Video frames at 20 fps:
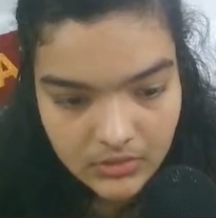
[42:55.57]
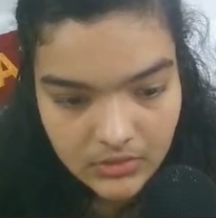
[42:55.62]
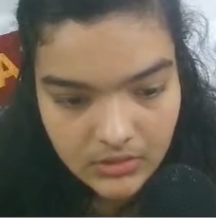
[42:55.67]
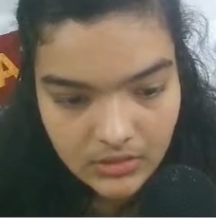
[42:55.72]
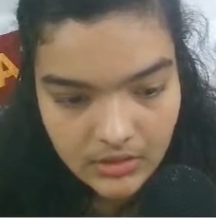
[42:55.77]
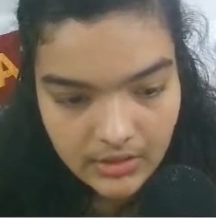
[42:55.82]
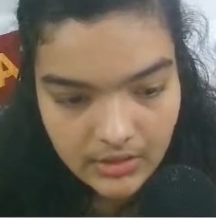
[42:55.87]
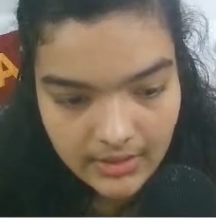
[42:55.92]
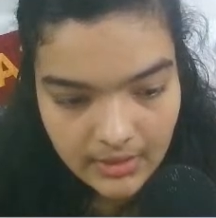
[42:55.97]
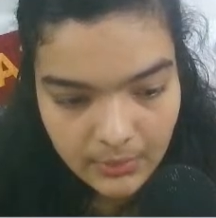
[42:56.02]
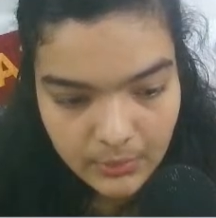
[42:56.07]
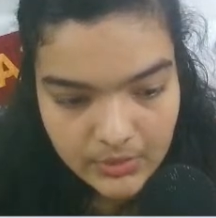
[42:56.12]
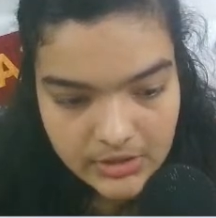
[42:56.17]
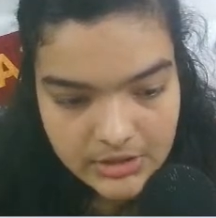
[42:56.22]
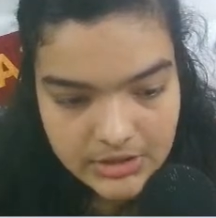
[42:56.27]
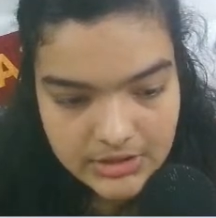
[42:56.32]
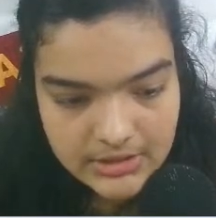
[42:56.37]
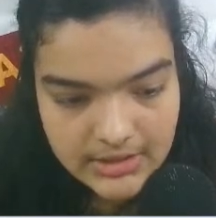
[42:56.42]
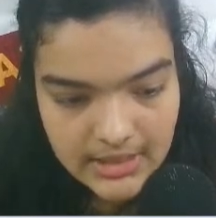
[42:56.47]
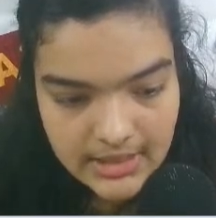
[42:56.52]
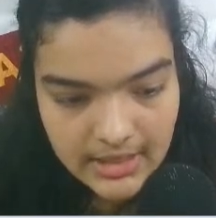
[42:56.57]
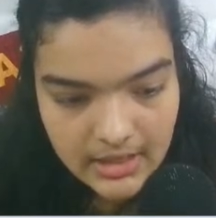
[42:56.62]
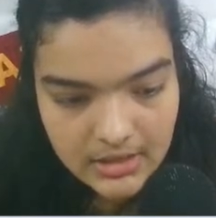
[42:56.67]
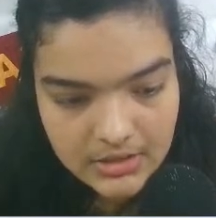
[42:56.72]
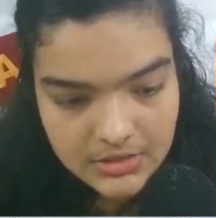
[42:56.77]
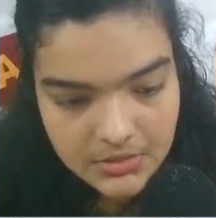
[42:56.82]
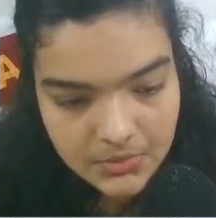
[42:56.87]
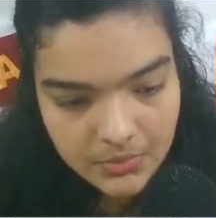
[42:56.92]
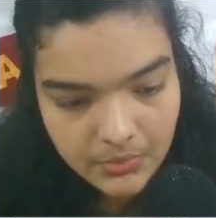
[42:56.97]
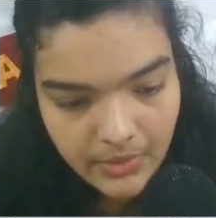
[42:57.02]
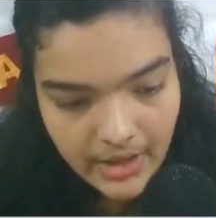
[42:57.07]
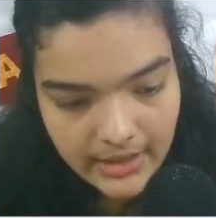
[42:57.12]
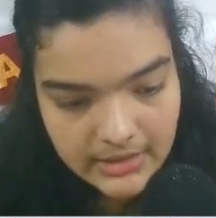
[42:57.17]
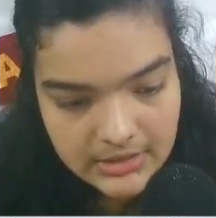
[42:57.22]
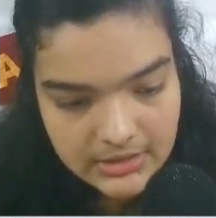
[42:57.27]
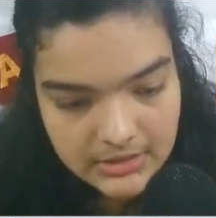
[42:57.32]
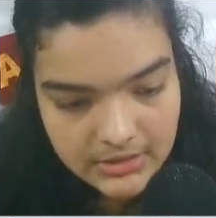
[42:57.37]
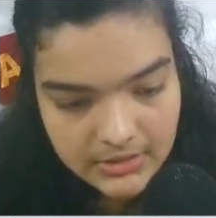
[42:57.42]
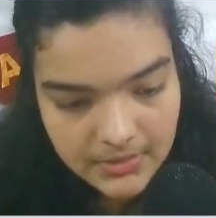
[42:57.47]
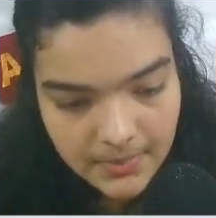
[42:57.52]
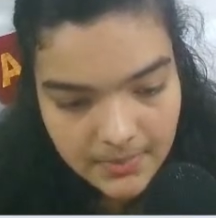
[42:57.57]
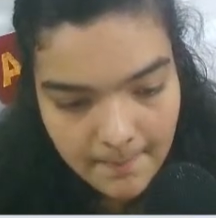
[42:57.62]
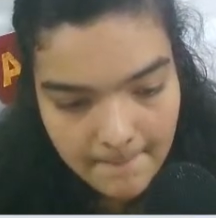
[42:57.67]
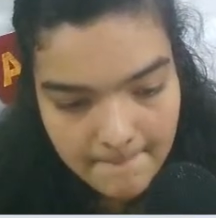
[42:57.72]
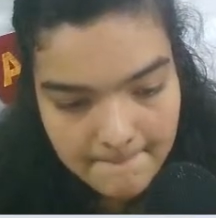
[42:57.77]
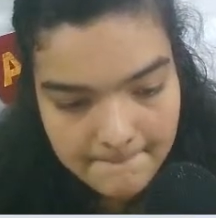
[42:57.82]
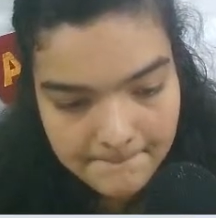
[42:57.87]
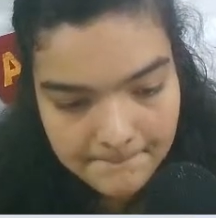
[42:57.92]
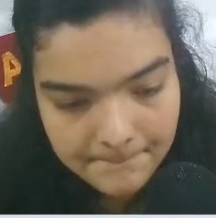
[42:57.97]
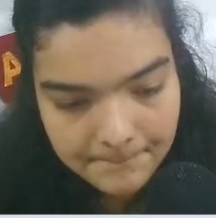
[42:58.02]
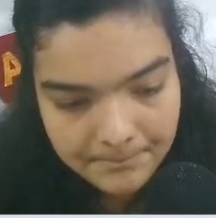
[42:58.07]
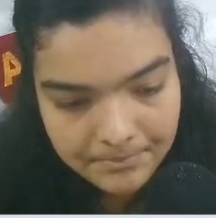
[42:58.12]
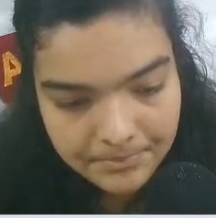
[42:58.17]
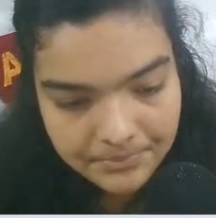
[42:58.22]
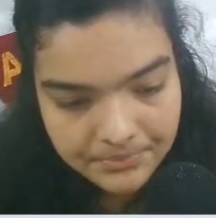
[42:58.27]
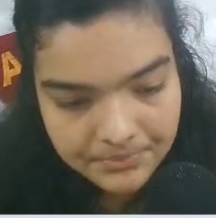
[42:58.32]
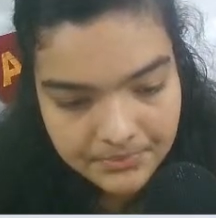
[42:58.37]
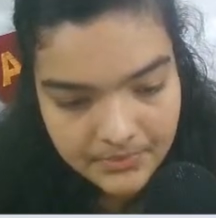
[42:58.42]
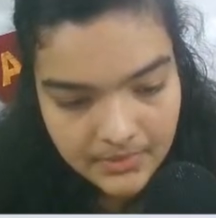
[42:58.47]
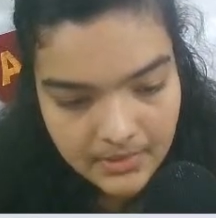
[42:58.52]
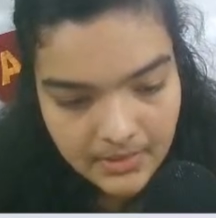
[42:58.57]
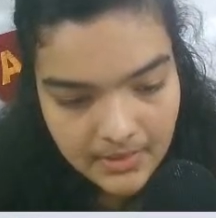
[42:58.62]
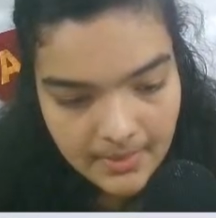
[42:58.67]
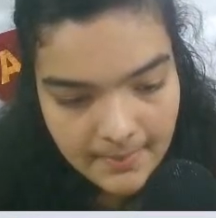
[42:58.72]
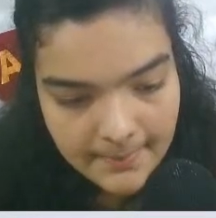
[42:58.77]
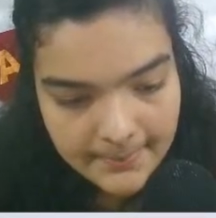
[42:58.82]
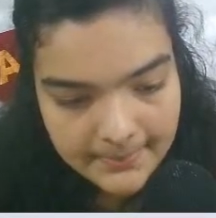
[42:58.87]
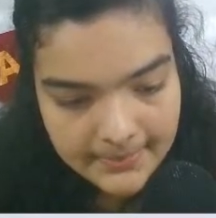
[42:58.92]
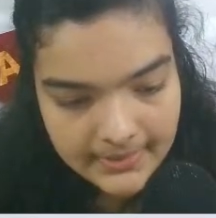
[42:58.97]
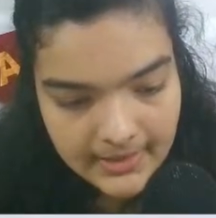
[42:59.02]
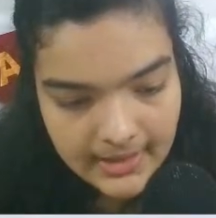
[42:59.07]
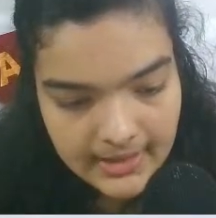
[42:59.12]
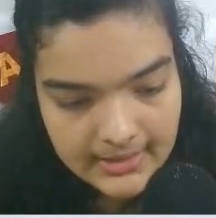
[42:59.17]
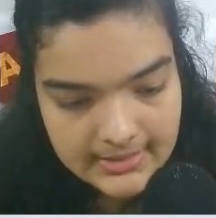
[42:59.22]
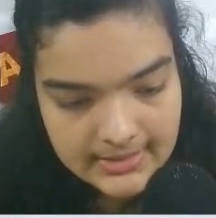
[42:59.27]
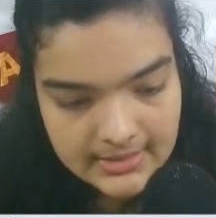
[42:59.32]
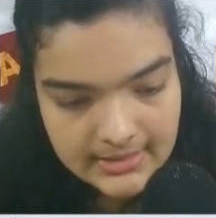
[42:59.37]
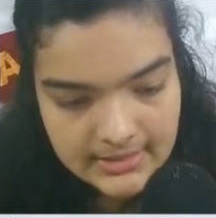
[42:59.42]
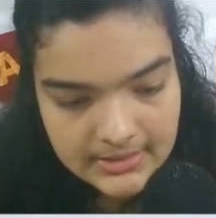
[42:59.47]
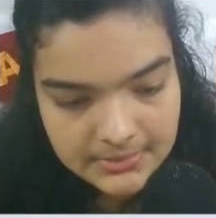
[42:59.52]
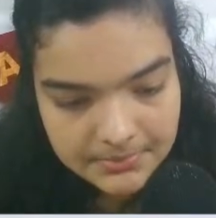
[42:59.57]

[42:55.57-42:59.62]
Again, we'll just take it right here, place it.